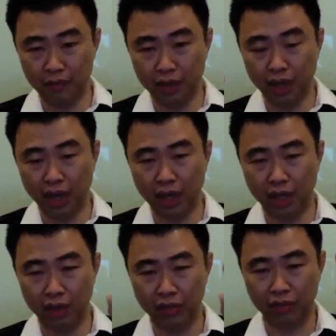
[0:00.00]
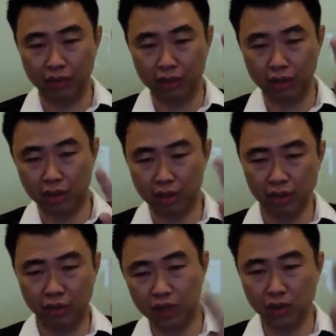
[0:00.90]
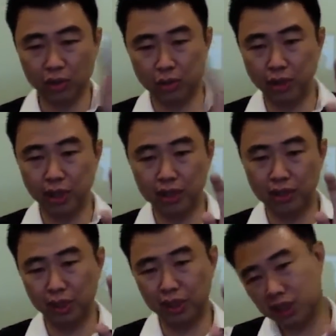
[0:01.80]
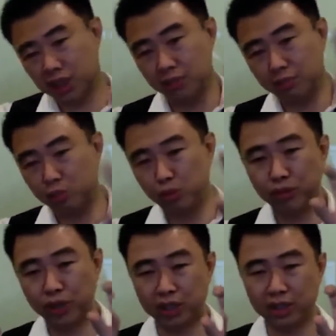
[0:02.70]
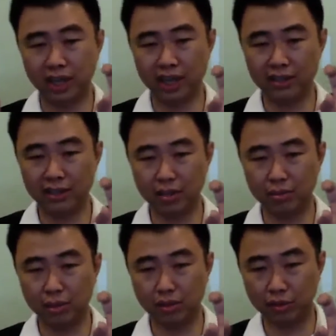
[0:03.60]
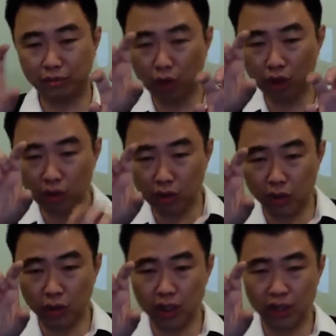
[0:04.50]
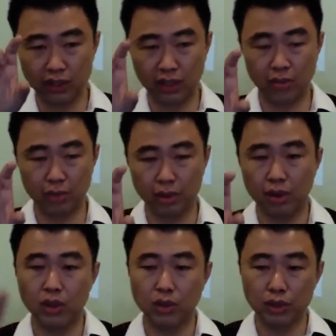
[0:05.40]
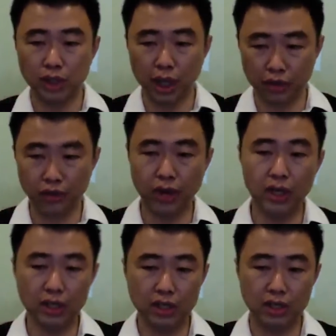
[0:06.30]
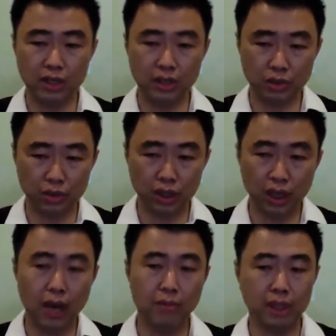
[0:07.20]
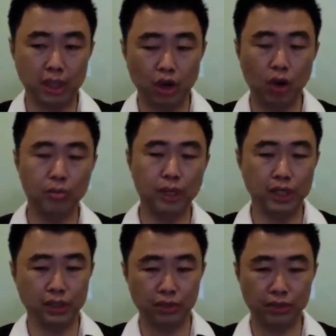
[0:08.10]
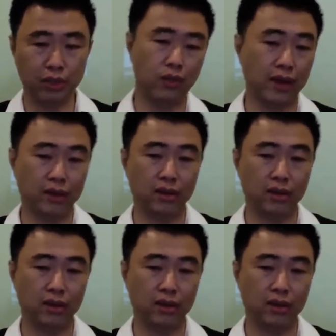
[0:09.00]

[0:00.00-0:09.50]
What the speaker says: and if the rest of the pillar is basically moving, is unstable, right? Focus on the one that is stable. So you see, like dragon is a 3 harmony combination with the rat.